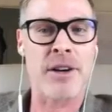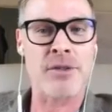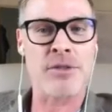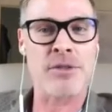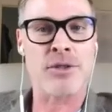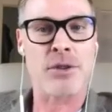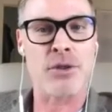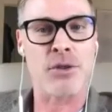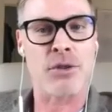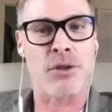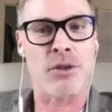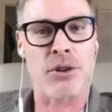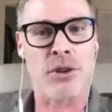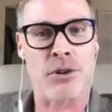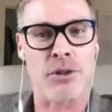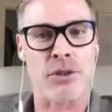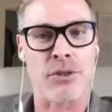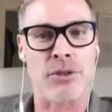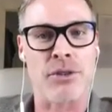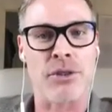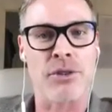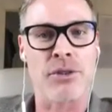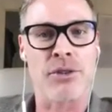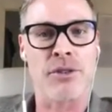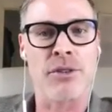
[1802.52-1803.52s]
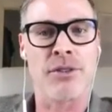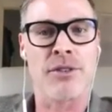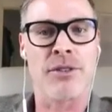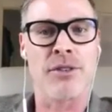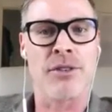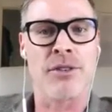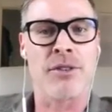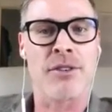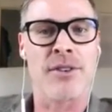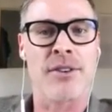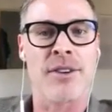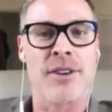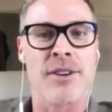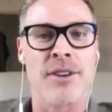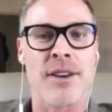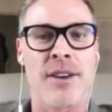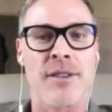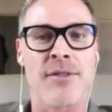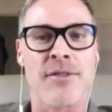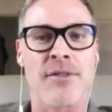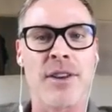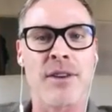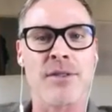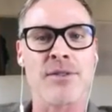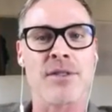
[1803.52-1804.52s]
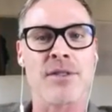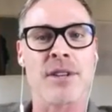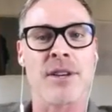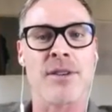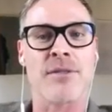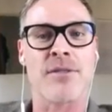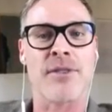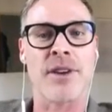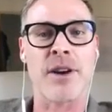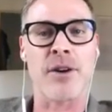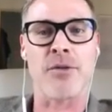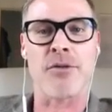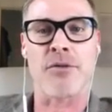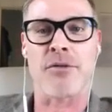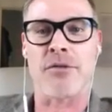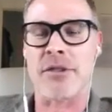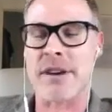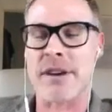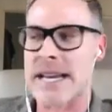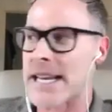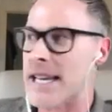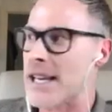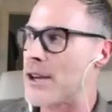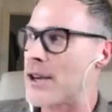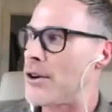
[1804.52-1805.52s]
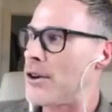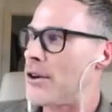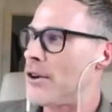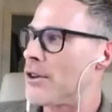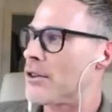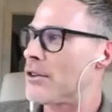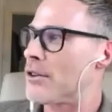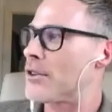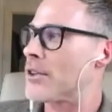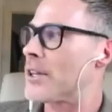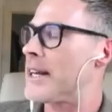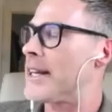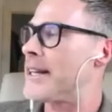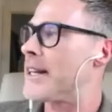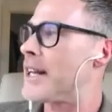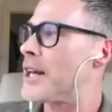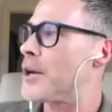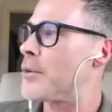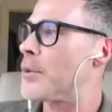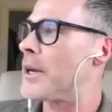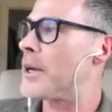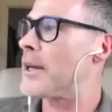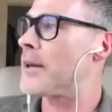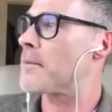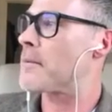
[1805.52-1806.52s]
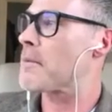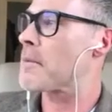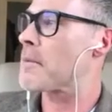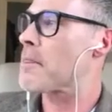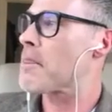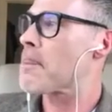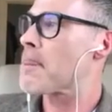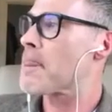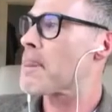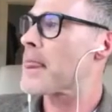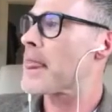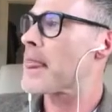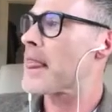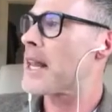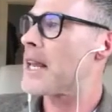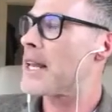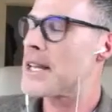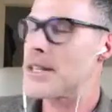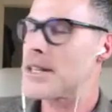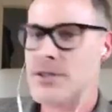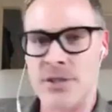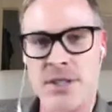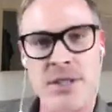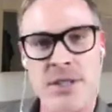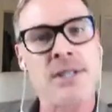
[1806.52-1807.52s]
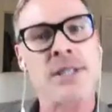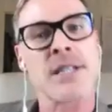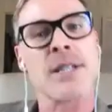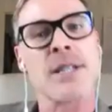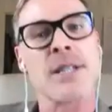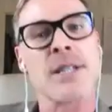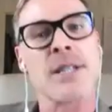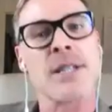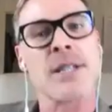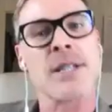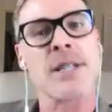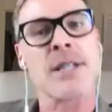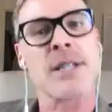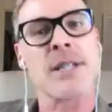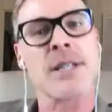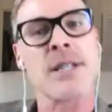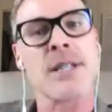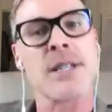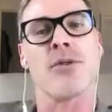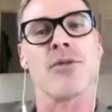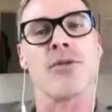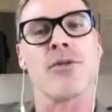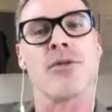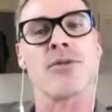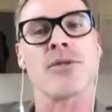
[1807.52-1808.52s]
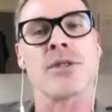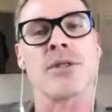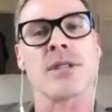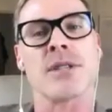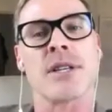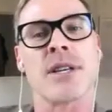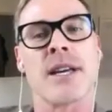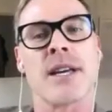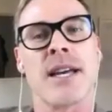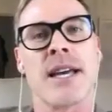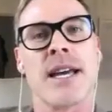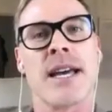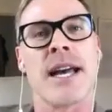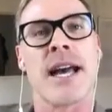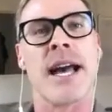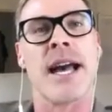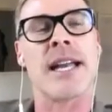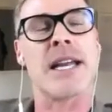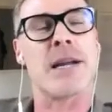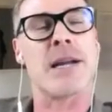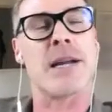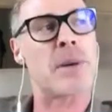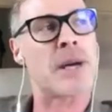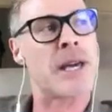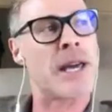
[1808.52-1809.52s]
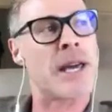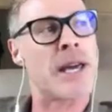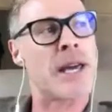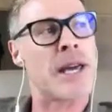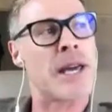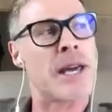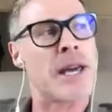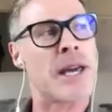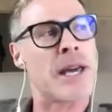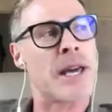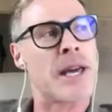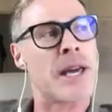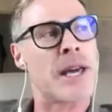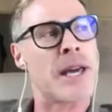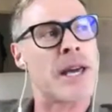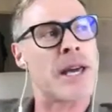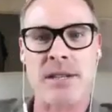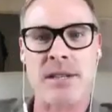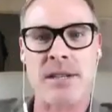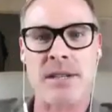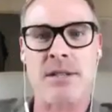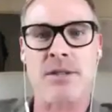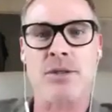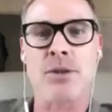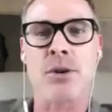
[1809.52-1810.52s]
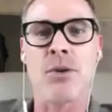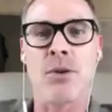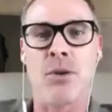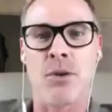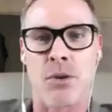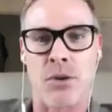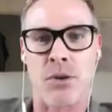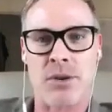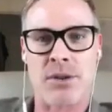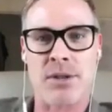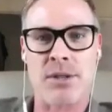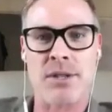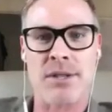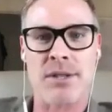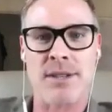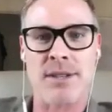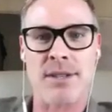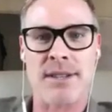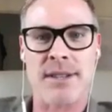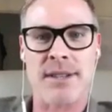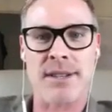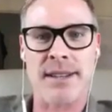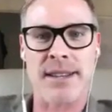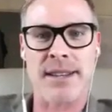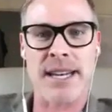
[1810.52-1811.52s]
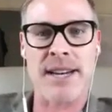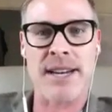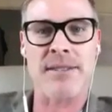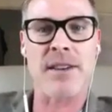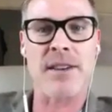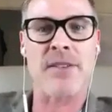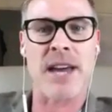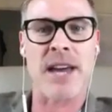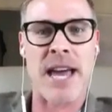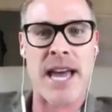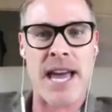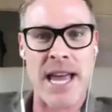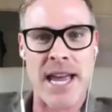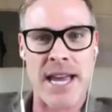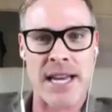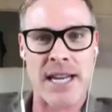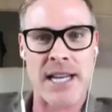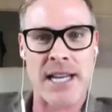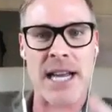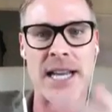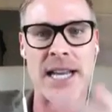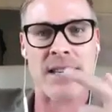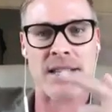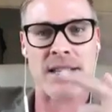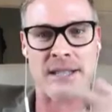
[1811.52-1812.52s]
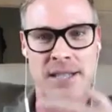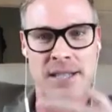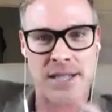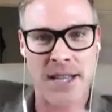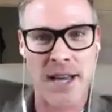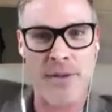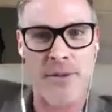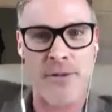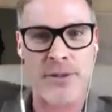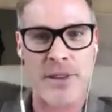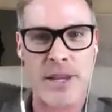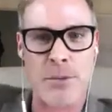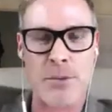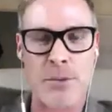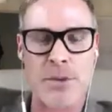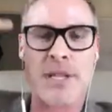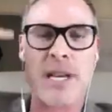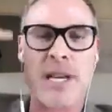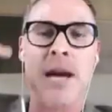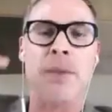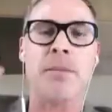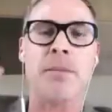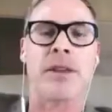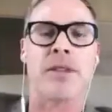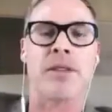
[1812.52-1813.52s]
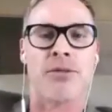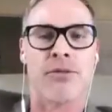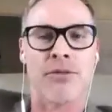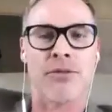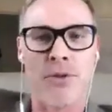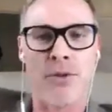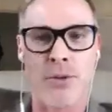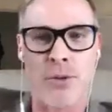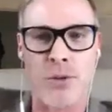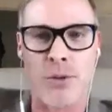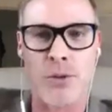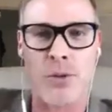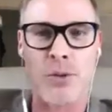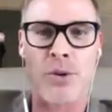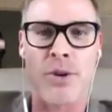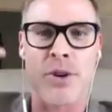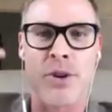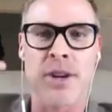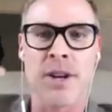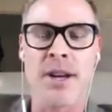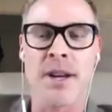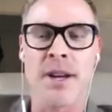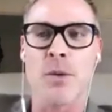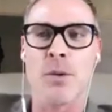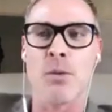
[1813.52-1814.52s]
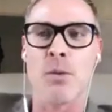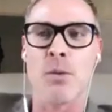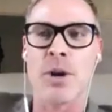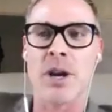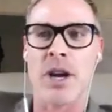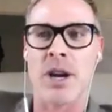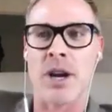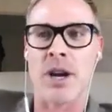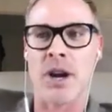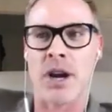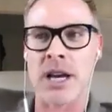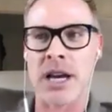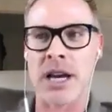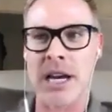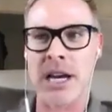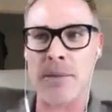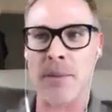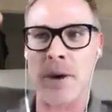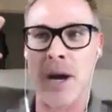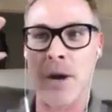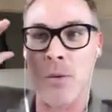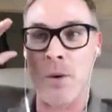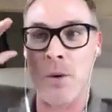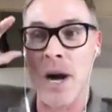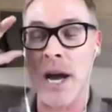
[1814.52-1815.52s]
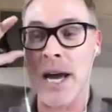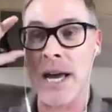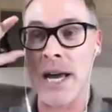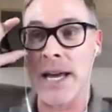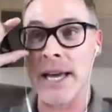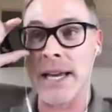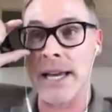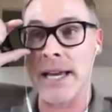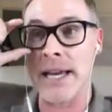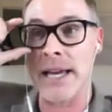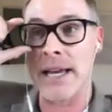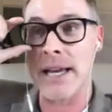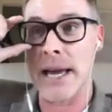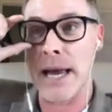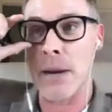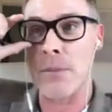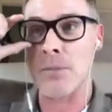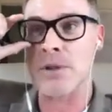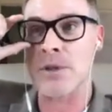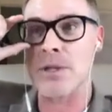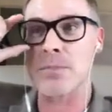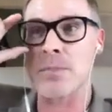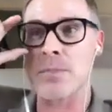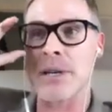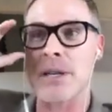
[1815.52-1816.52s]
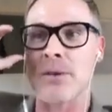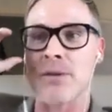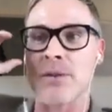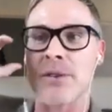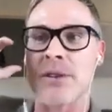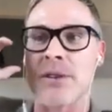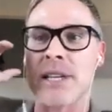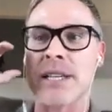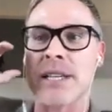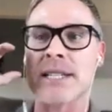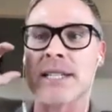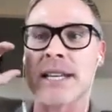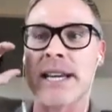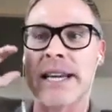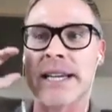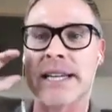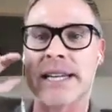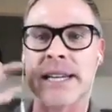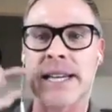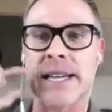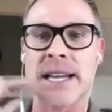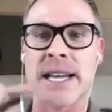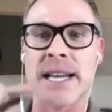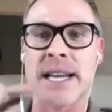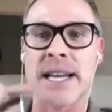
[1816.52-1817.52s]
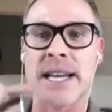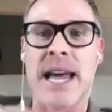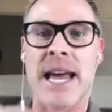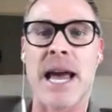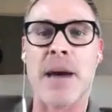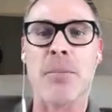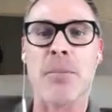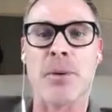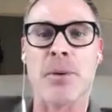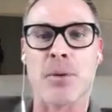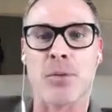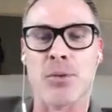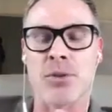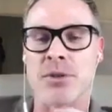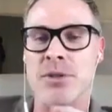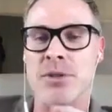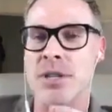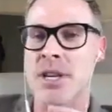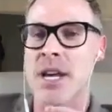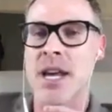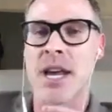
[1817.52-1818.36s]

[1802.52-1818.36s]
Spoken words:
so good. It felt really good. And I went, let's just see where this goes. And it became one of the best talks that I've ever had. Like, the stuff that was coming through when I got out of my way and was being authentic and letting it happen was